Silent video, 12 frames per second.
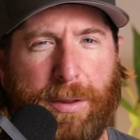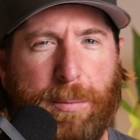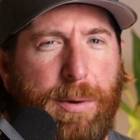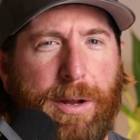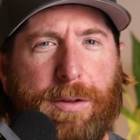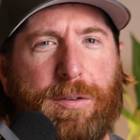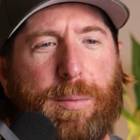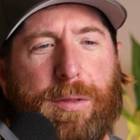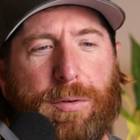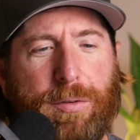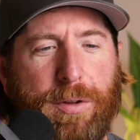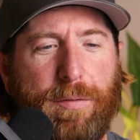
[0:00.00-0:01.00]
He might have had some
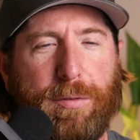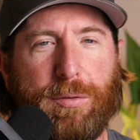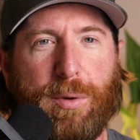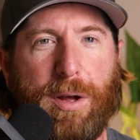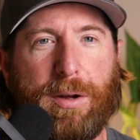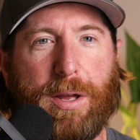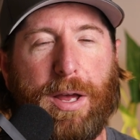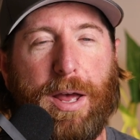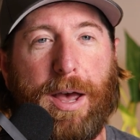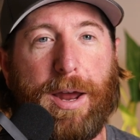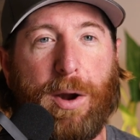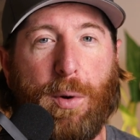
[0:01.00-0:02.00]
other stuff as well,
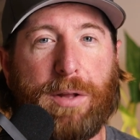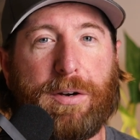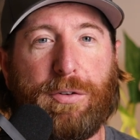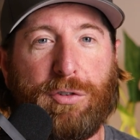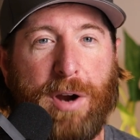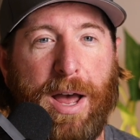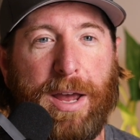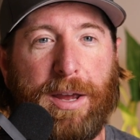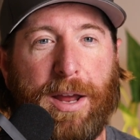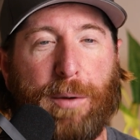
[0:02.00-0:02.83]
and I wanted to try it,